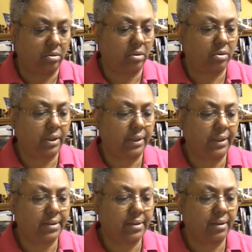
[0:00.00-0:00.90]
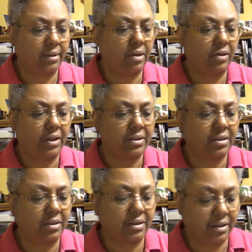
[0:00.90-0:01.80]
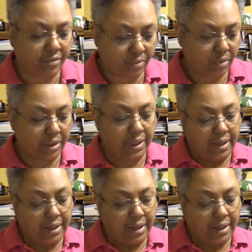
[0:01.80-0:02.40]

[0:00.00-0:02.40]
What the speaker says: Okay, that's a, no, that's a different one.